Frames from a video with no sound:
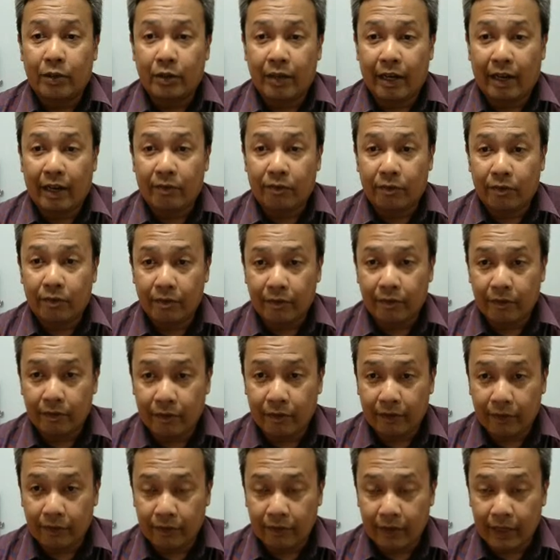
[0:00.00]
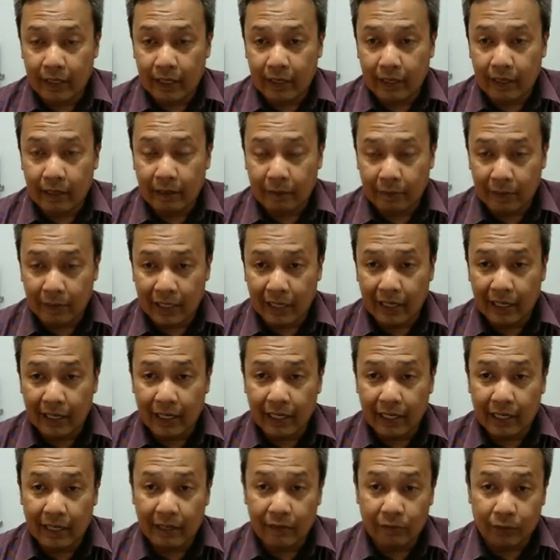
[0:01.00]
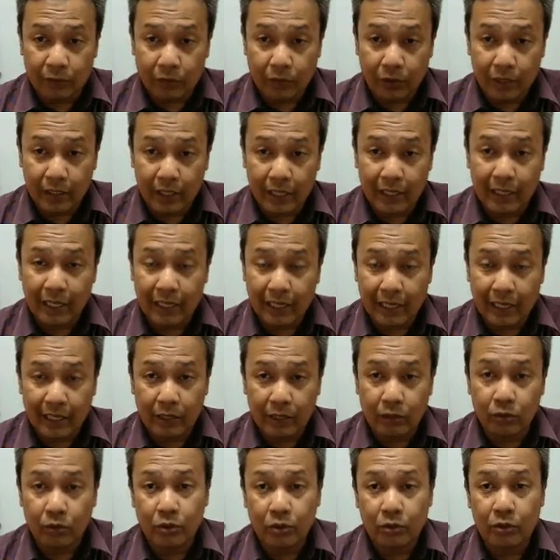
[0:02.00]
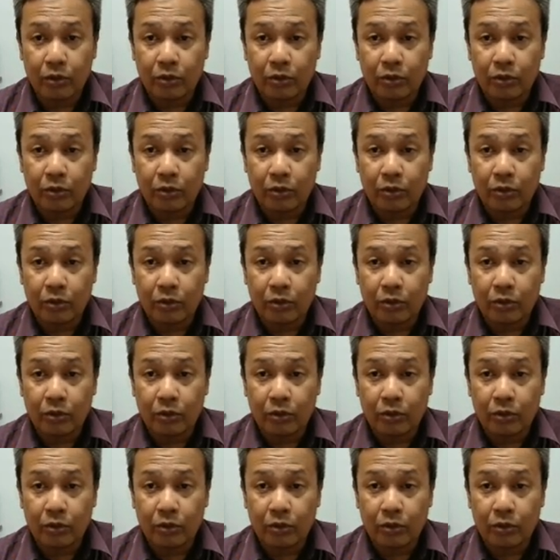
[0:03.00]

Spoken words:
have 15 in the middle, and then 14, and then it goes on.